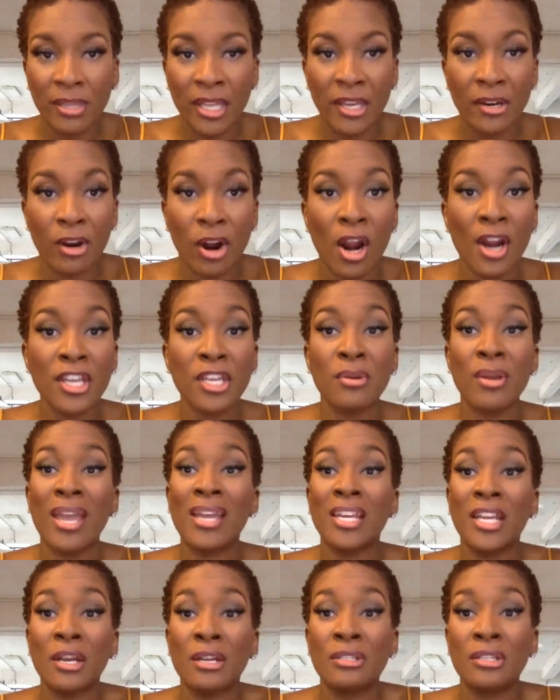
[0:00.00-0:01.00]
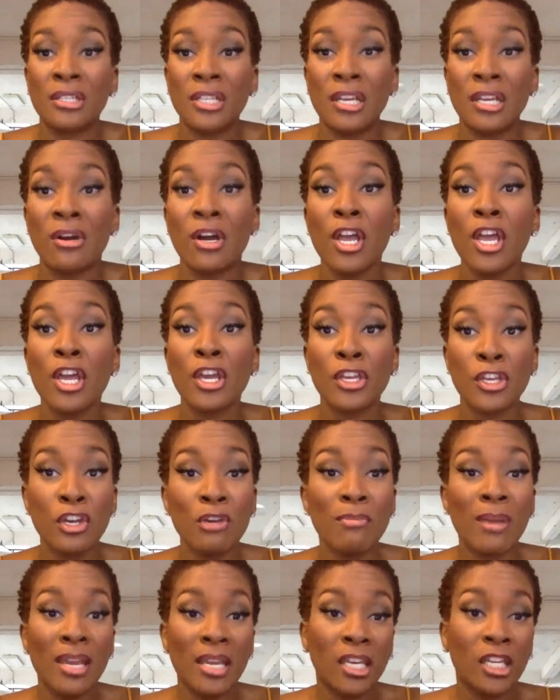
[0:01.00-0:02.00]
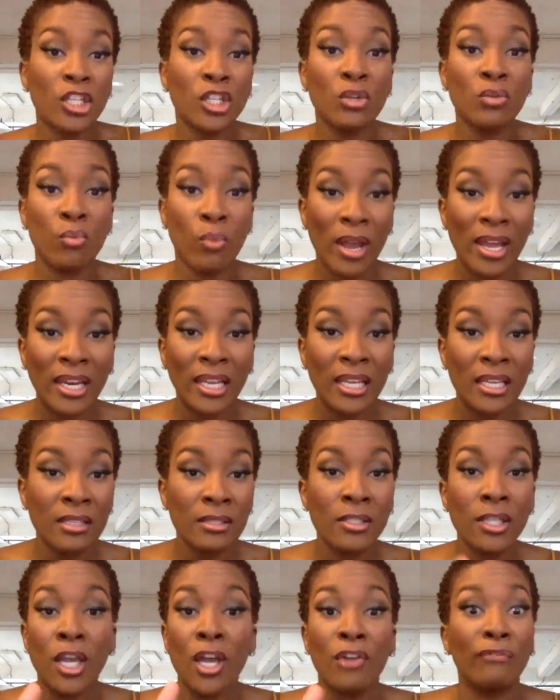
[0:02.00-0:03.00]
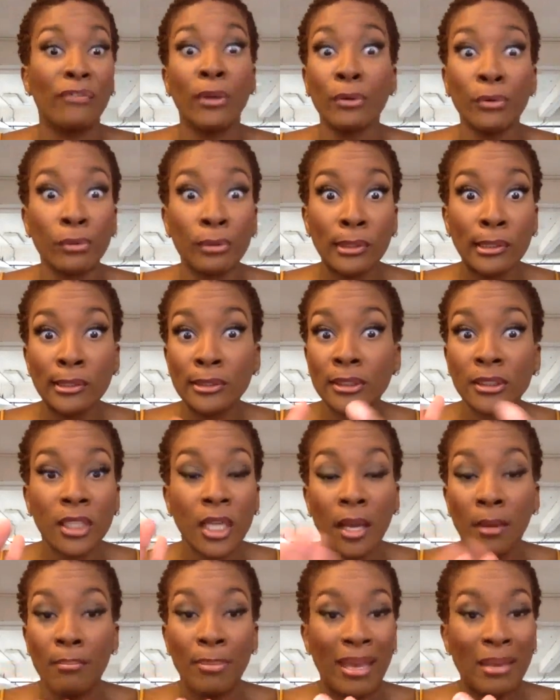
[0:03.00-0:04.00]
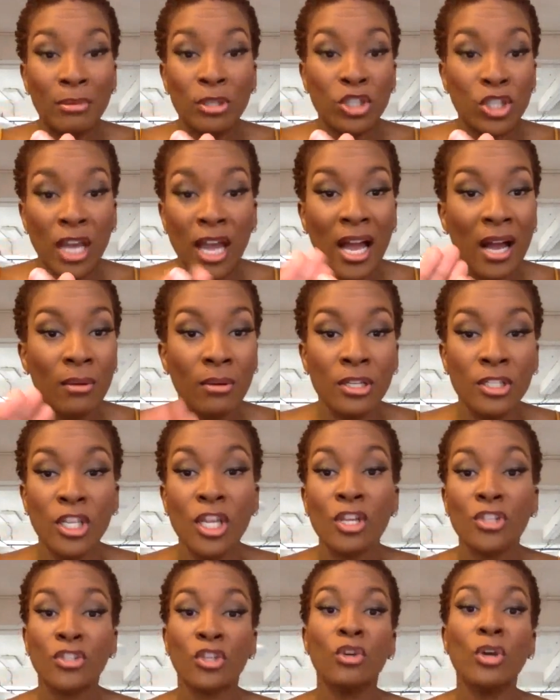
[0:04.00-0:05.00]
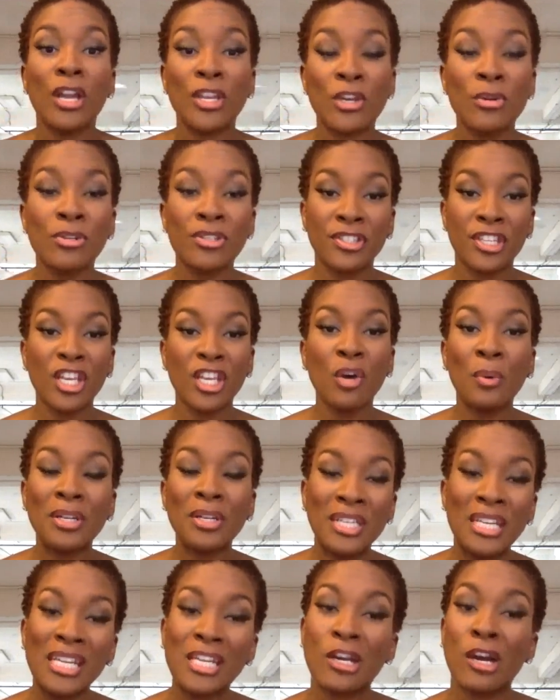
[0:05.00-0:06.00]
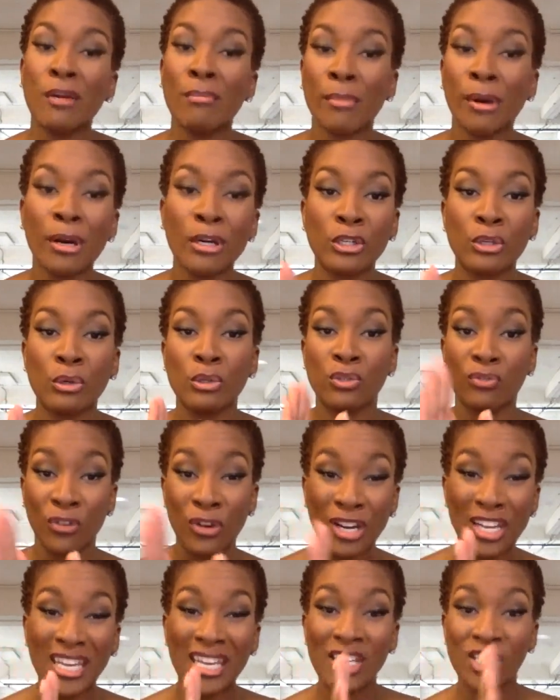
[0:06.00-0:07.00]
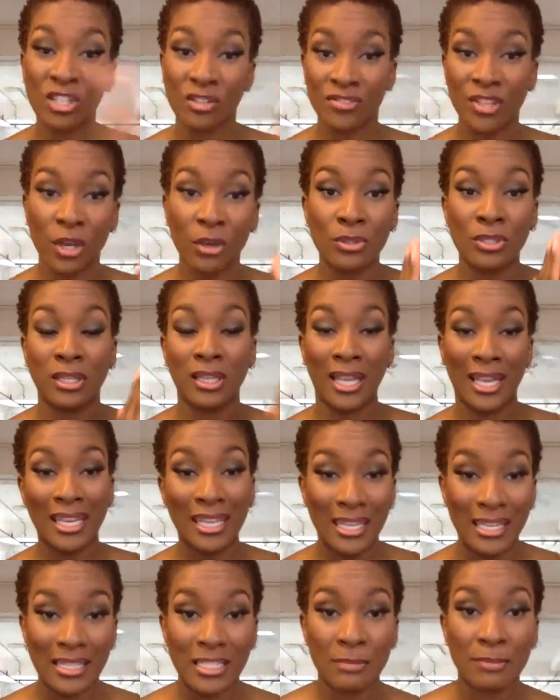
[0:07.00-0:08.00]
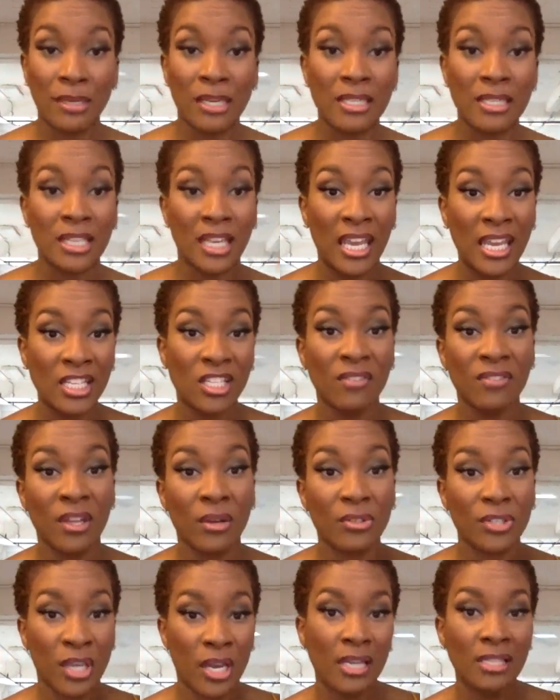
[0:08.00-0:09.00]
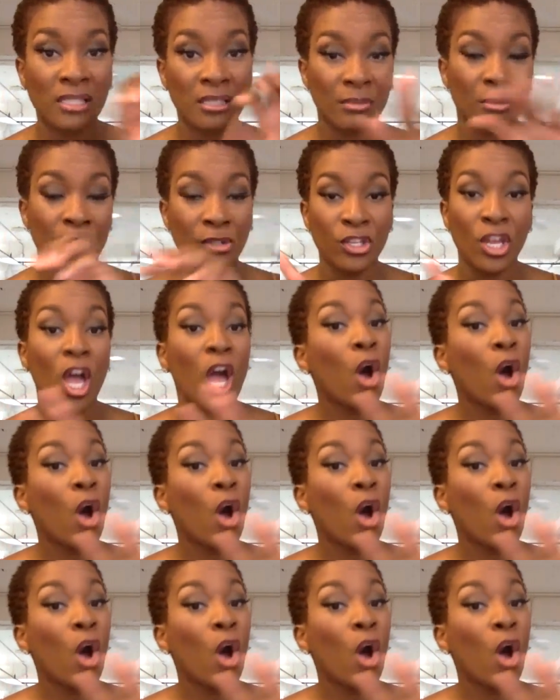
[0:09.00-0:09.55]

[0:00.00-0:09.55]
planner are you? And here's the deal. You may can do weddings, funerals, baby showers. So you still would need commercials for each of those lanes because each of those customers,